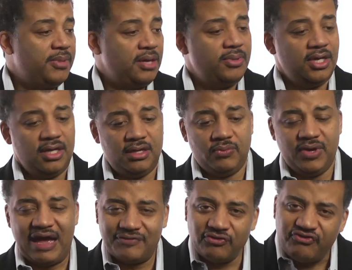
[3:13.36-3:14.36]
Maybe
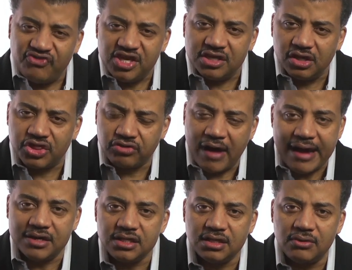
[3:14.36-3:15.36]
we have to feel
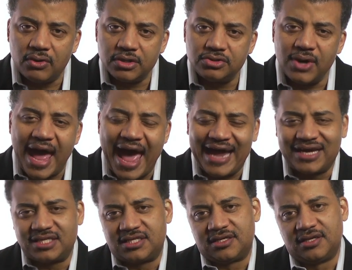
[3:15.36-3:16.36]
threatened in order to
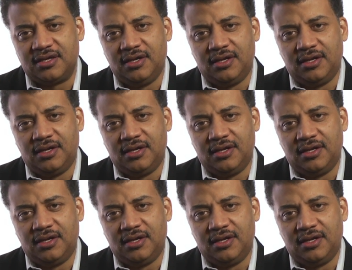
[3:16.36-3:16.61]
act.